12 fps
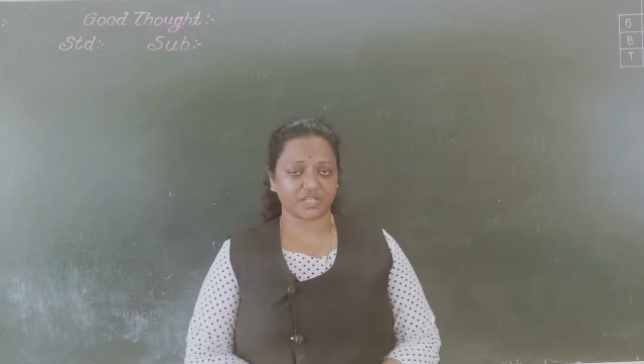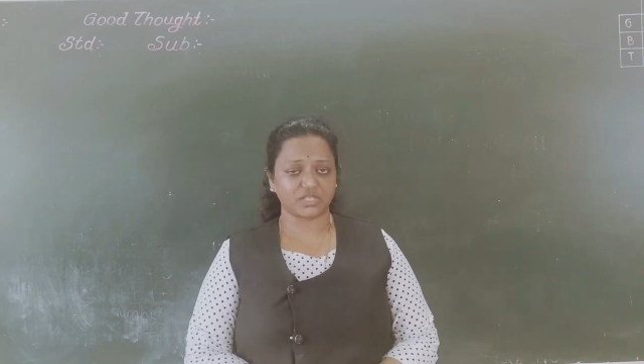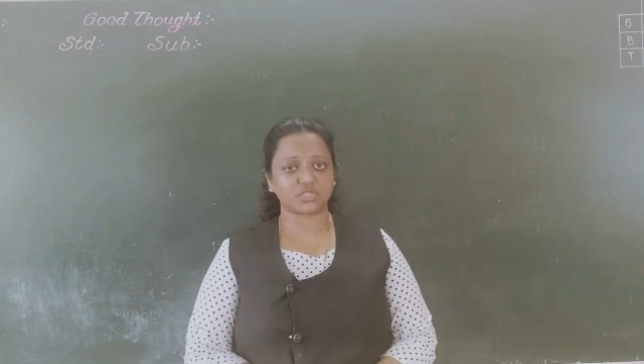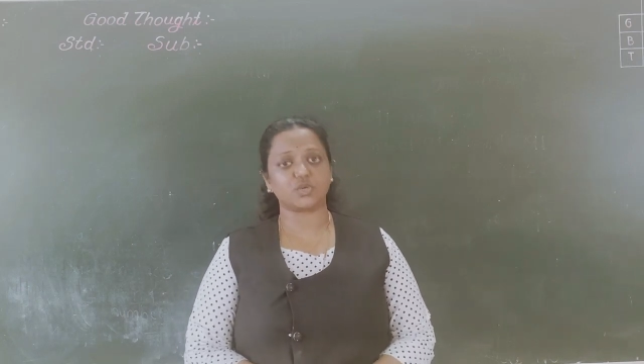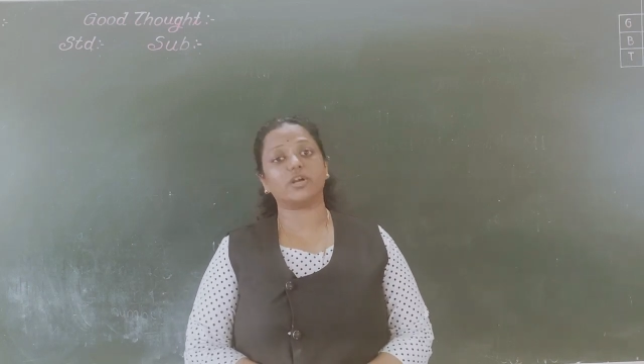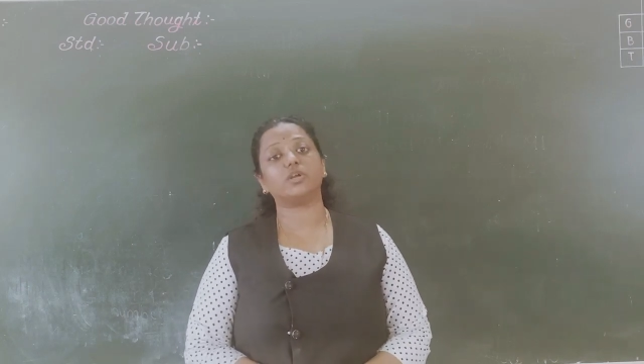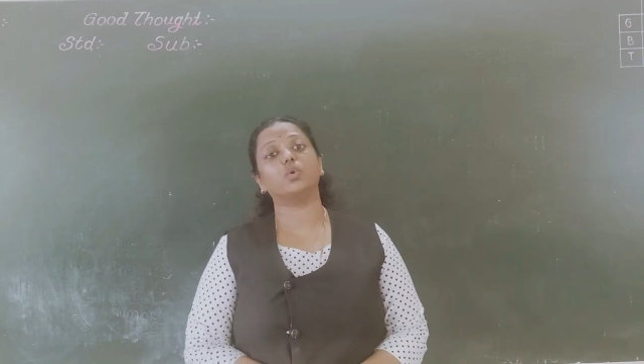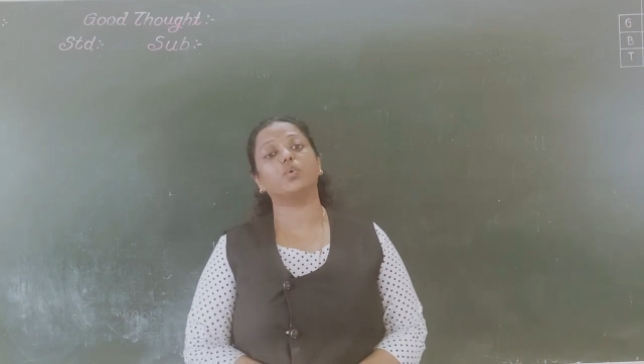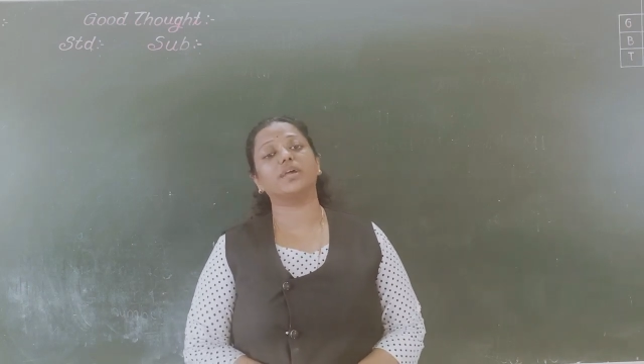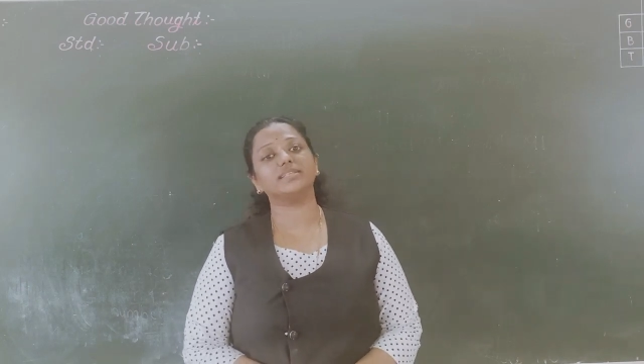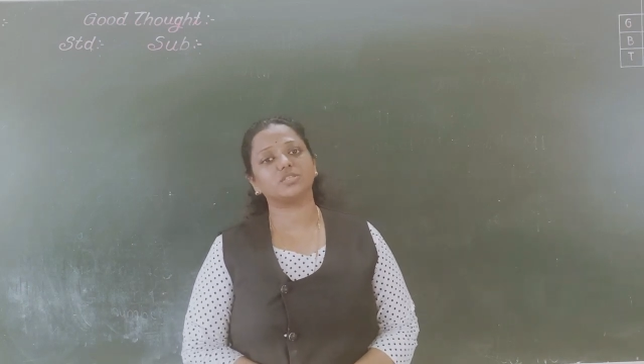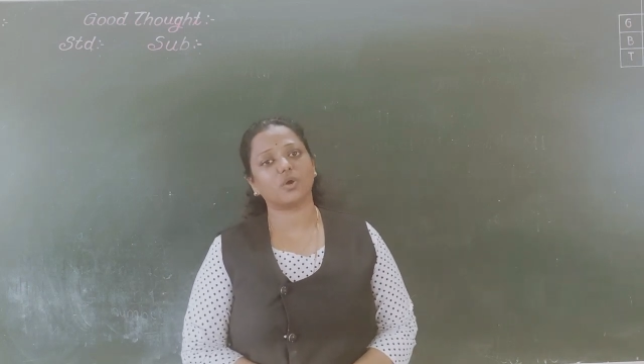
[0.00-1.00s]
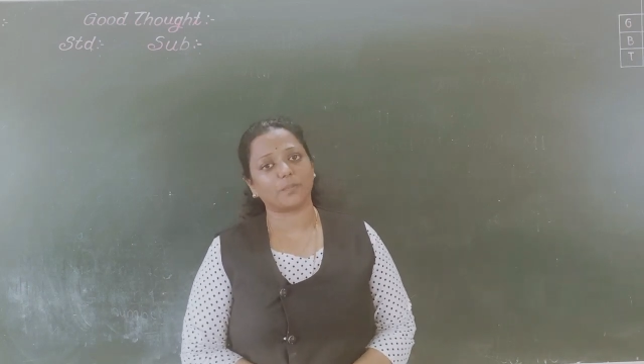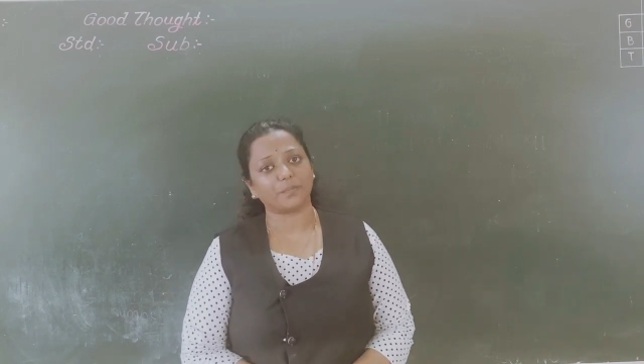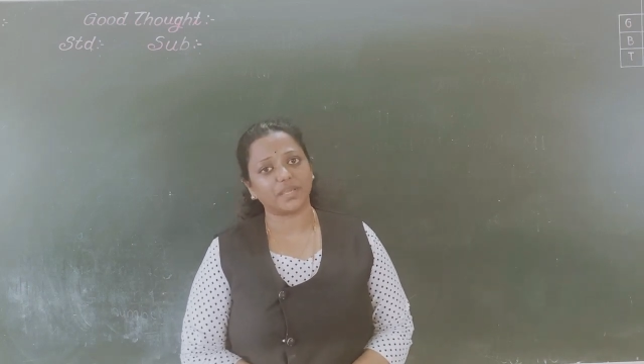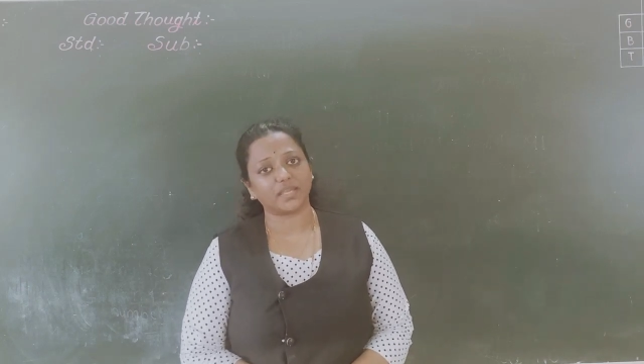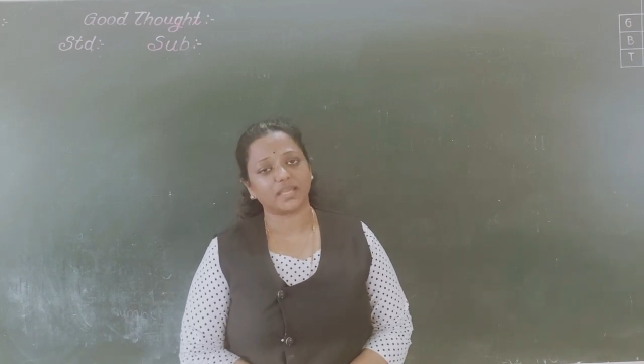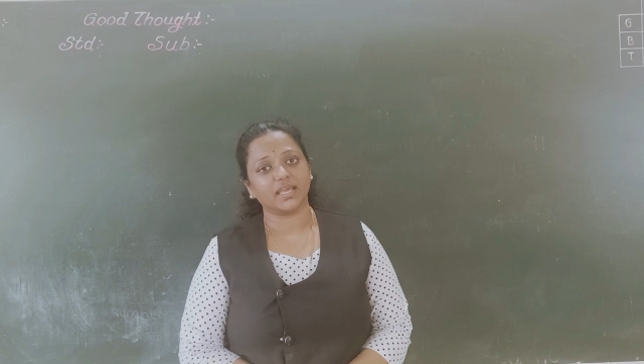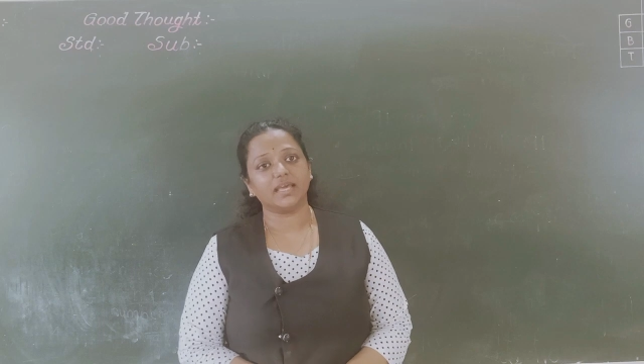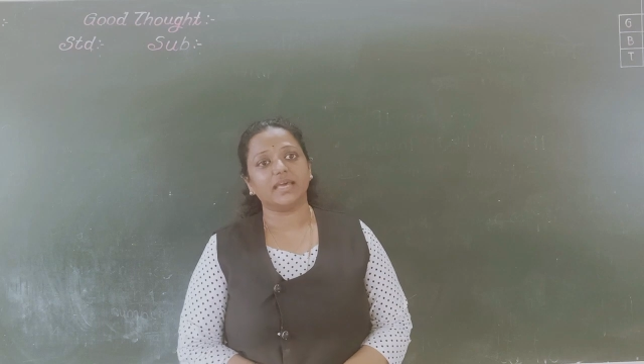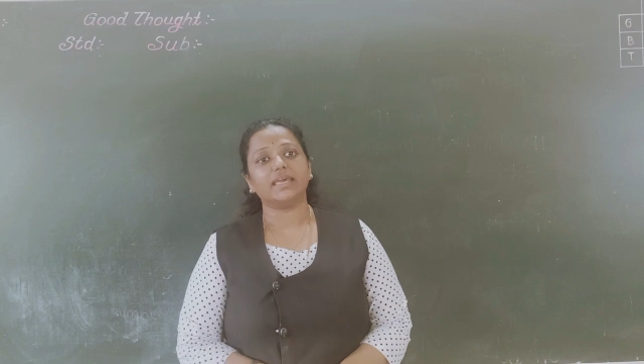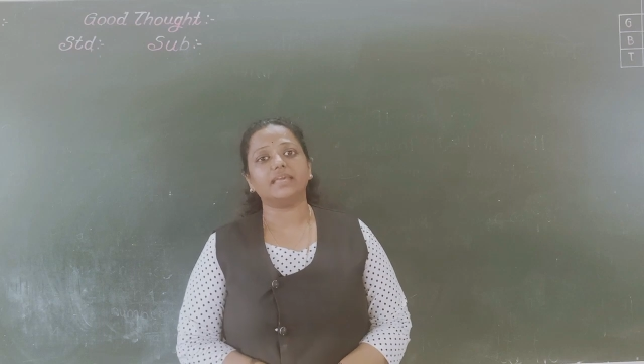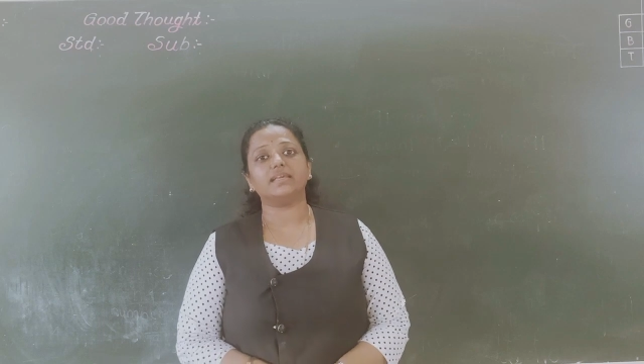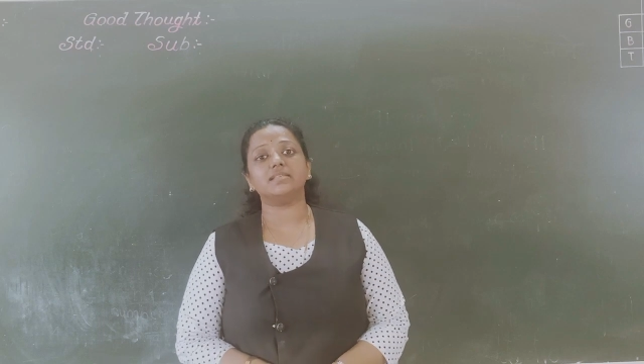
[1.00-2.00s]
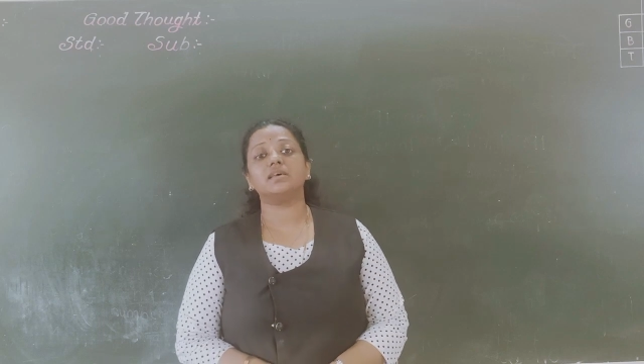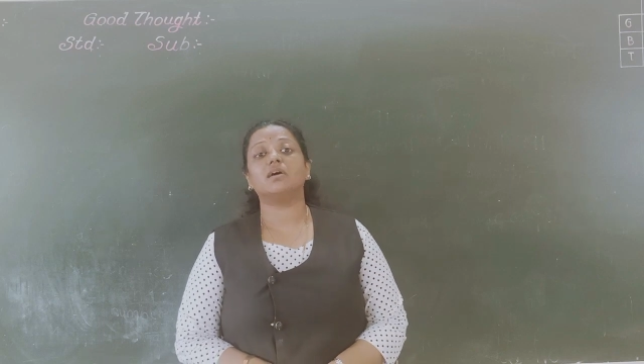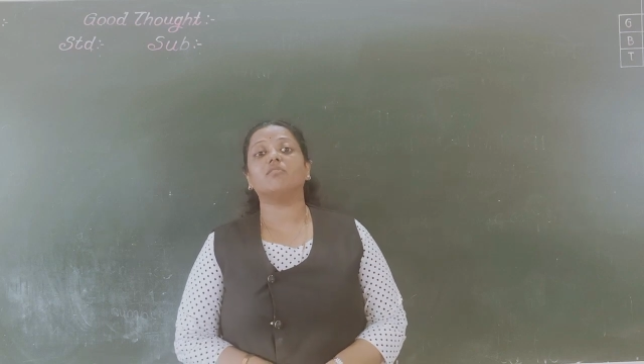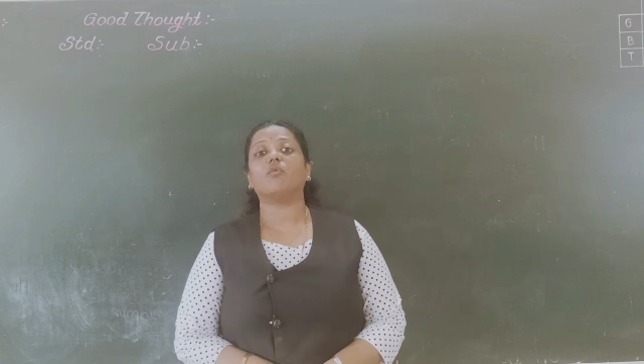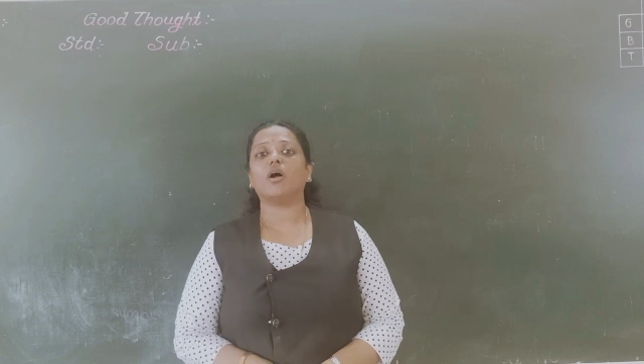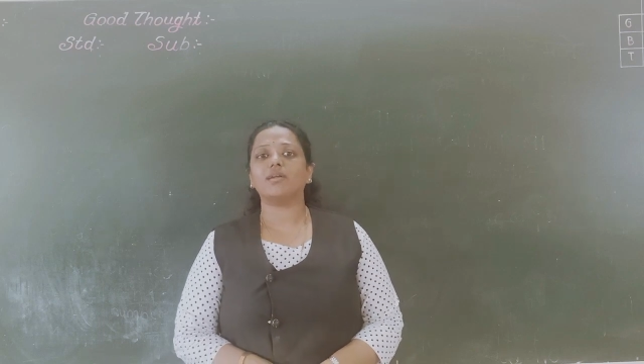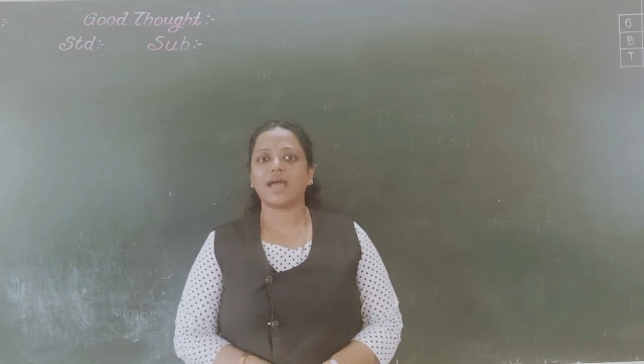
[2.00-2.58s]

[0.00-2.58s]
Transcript: So our today's topic is what